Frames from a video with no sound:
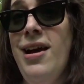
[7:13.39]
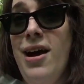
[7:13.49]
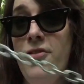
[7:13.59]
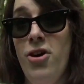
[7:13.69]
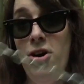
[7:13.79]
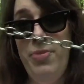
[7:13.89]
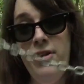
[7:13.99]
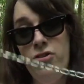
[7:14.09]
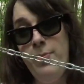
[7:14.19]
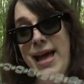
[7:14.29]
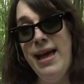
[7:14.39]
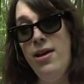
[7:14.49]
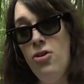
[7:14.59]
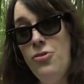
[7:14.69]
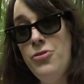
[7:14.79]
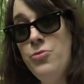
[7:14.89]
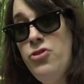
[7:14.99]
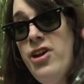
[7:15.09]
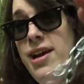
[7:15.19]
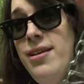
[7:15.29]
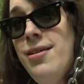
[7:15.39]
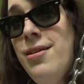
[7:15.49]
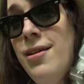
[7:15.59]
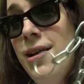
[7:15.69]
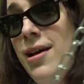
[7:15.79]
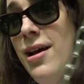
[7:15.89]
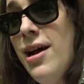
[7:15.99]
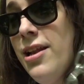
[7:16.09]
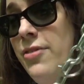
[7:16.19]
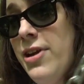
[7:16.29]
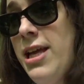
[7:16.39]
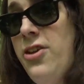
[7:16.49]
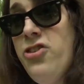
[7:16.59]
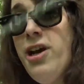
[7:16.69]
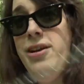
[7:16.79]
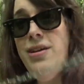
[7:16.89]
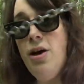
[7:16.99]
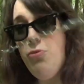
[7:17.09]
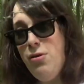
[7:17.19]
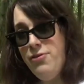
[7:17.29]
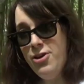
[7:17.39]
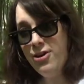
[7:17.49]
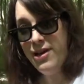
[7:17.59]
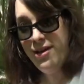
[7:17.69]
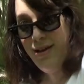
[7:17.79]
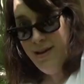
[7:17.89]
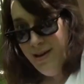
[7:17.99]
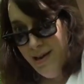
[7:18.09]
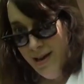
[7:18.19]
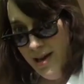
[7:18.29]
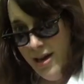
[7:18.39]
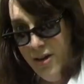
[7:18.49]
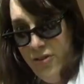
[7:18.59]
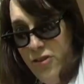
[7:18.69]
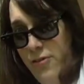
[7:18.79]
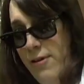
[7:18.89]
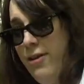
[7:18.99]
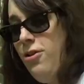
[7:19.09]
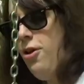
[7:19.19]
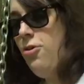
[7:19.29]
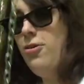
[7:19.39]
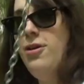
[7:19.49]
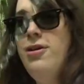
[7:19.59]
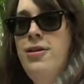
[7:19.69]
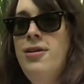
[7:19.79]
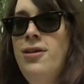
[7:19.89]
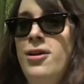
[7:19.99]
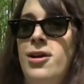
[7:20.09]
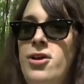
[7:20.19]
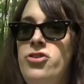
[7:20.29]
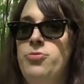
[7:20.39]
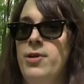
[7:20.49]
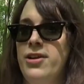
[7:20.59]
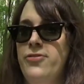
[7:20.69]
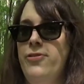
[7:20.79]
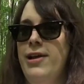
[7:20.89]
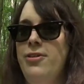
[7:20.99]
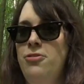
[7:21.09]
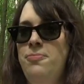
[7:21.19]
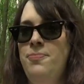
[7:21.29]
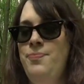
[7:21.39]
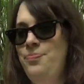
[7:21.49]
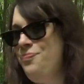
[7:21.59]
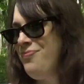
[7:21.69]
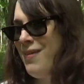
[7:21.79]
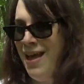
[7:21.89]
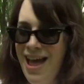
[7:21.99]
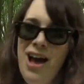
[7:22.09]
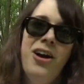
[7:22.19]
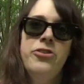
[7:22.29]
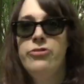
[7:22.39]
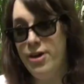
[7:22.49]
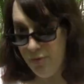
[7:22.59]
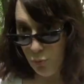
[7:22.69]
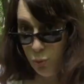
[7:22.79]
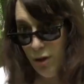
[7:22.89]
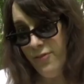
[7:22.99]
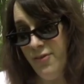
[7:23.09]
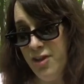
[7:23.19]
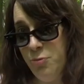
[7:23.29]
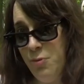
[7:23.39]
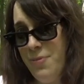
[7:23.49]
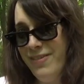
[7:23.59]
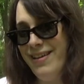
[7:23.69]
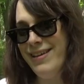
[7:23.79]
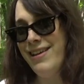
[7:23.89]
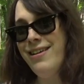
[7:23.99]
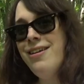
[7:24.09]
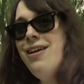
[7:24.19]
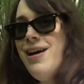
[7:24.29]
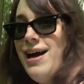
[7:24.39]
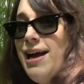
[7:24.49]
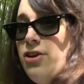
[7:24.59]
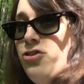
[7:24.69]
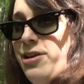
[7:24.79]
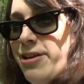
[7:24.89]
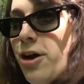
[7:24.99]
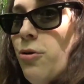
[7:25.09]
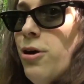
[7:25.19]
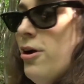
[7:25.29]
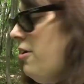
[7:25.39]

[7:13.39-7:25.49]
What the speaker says: I've got a bit of spare along with some chain and another keychain, and while we've got it as this very long spiked flail, let's try the one flexible weapon technique I actually know